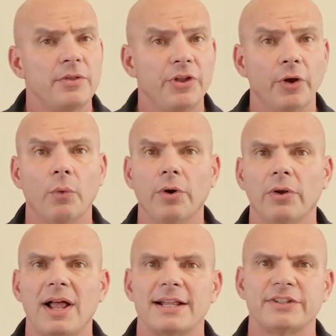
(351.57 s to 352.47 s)
There
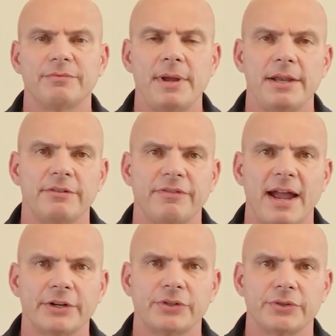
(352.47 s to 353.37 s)
were lots of
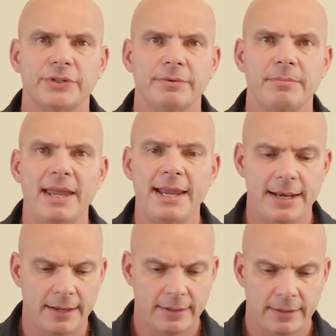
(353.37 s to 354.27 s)
manufacturers that
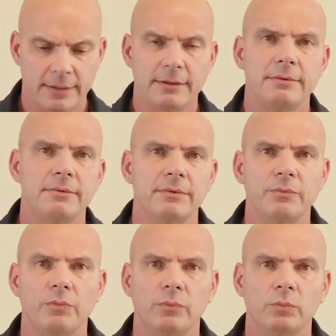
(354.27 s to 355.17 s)
made
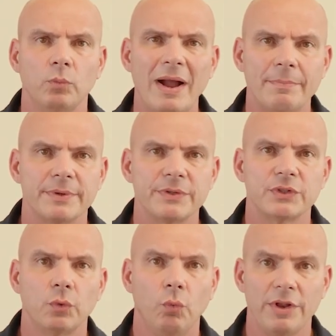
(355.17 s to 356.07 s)

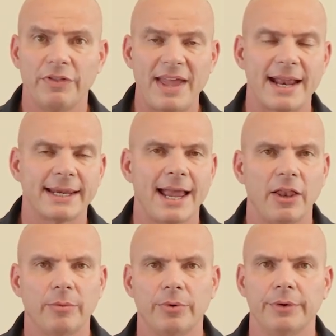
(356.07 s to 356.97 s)
weapons with that
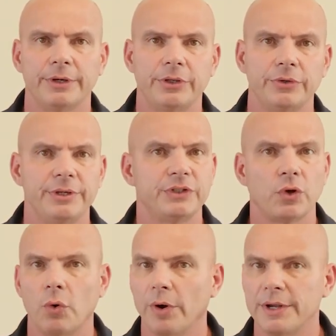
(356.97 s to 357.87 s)
caliber, including
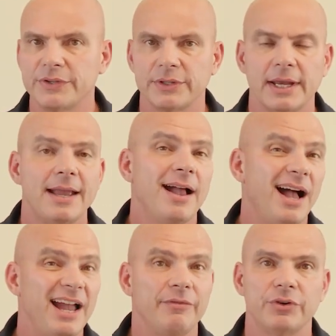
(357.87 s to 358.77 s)
Taurus.
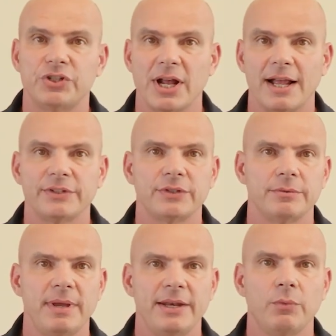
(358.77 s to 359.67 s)
Ivor
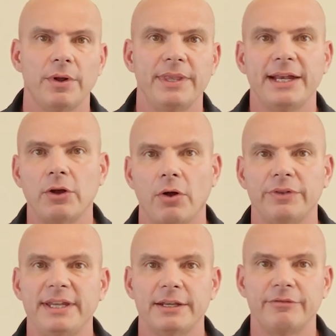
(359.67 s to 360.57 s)
Johnson made one they
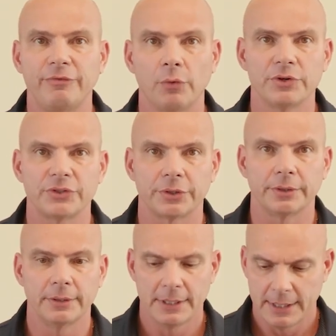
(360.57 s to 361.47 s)
called the
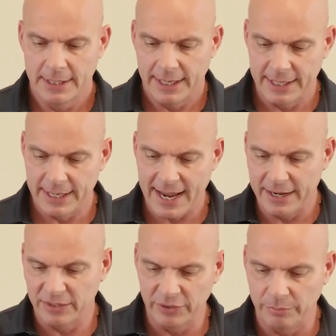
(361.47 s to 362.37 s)
Enforcer, and it
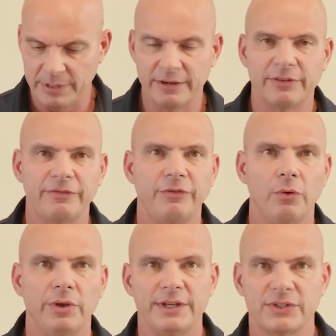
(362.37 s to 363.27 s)
had a little bit of a
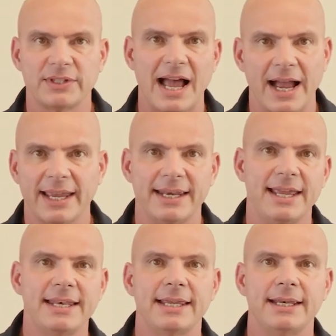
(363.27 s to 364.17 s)
folding stock and
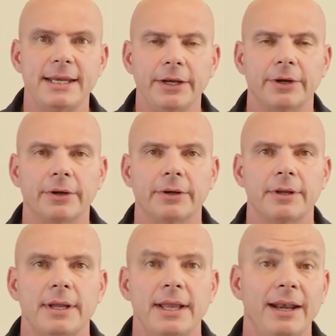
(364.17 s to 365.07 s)
ended here.
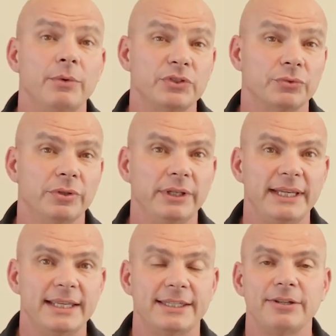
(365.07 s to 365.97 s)
And it was a
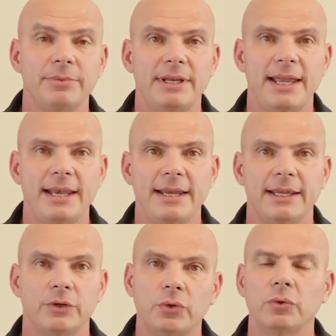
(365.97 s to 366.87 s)
really
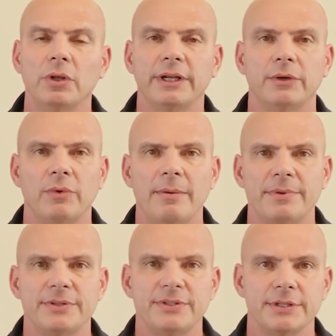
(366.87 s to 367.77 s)
intimidating and cool-looking
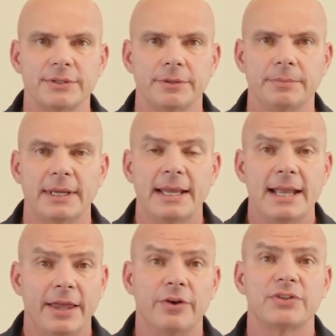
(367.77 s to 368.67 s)
weapon system,
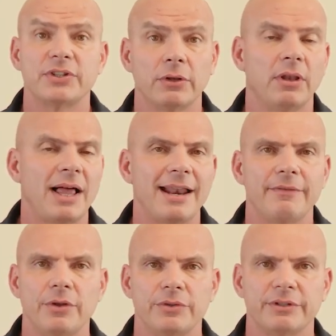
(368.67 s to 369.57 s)
and there's still a lot
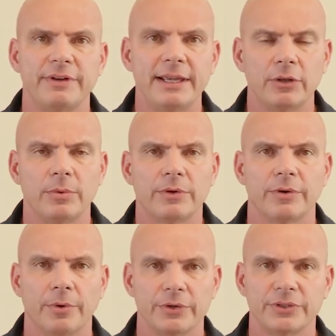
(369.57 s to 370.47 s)
of those available
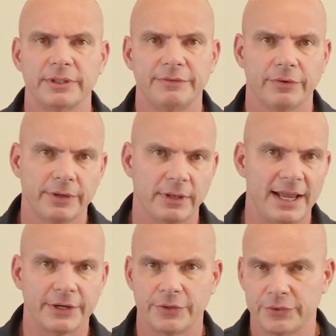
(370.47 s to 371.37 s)
commercially for
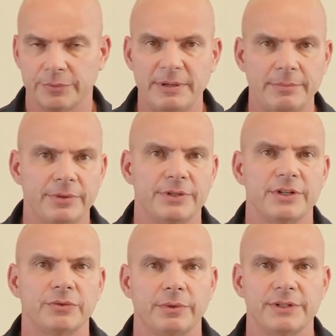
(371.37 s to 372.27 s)
collectors or people that
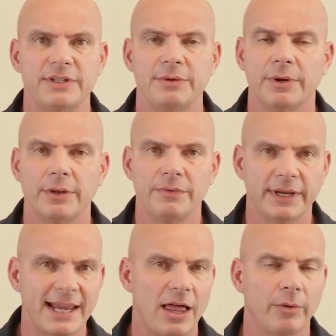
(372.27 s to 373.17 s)
just want to see what
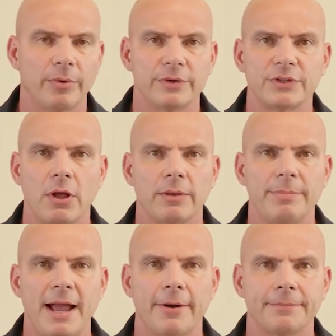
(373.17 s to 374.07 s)
the caliber is all
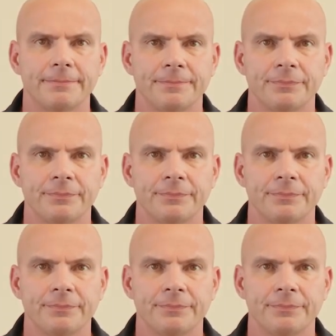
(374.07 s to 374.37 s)
about.